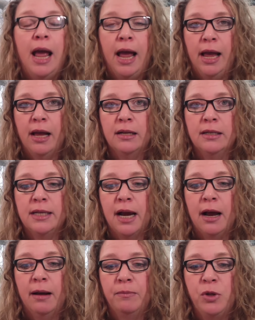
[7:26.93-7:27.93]
and
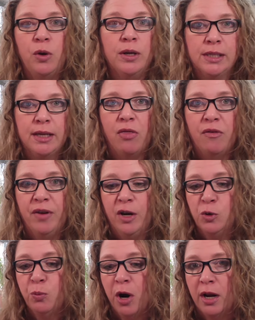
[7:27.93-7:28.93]
um, you can sell the
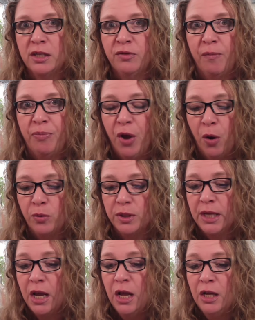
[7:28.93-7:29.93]
finished products from
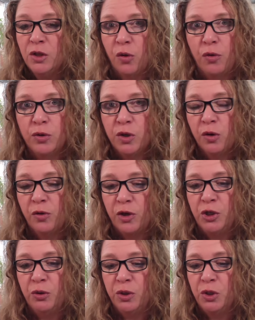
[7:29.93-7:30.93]
those. So those are the
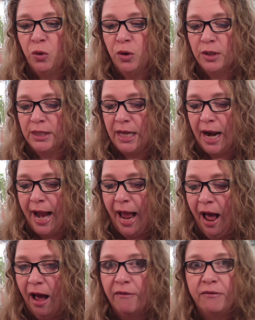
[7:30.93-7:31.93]
two stores that I
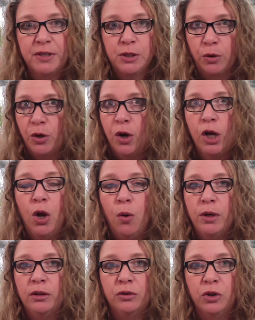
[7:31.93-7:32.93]
have. So you can
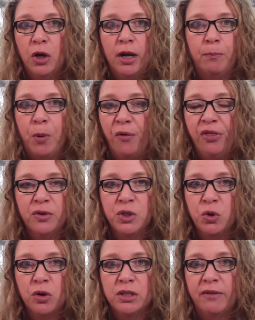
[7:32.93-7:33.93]
go and look at both those
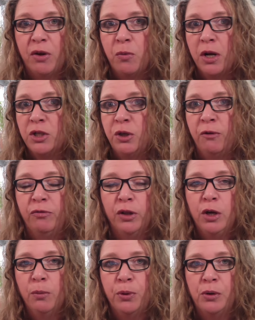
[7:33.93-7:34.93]
stores if you want to
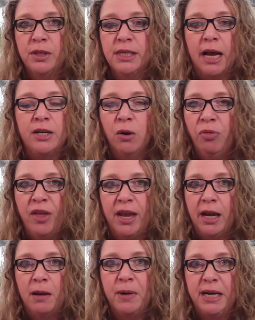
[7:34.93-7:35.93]
fill your boots. I don't
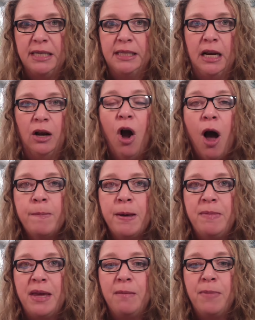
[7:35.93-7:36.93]
think anybody's going to
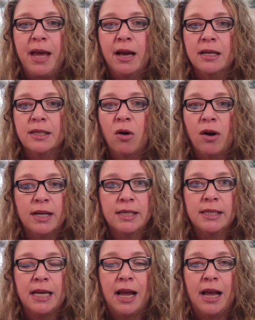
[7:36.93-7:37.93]
copy me because
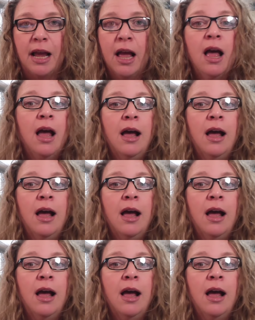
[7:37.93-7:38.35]
honestly,